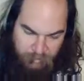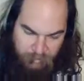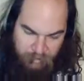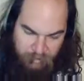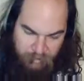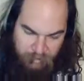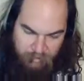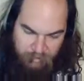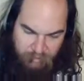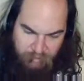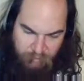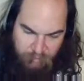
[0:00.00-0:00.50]

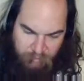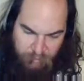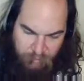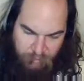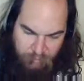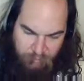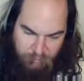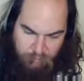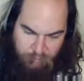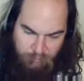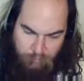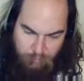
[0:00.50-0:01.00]
even
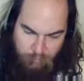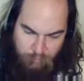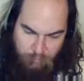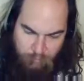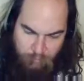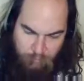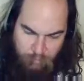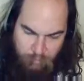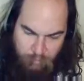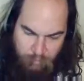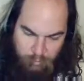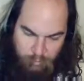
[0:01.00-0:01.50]
those who
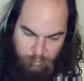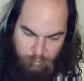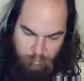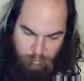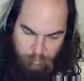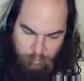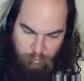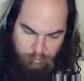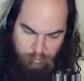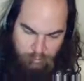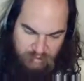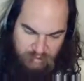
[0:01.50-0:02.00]
know
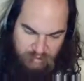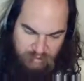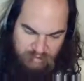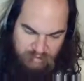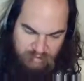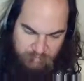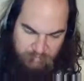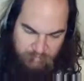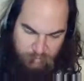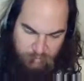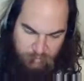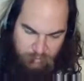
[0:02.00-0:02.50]
your
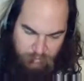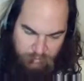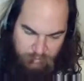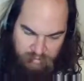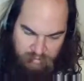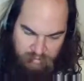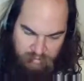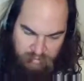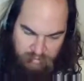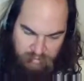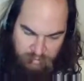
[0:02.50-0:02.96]
testimonies.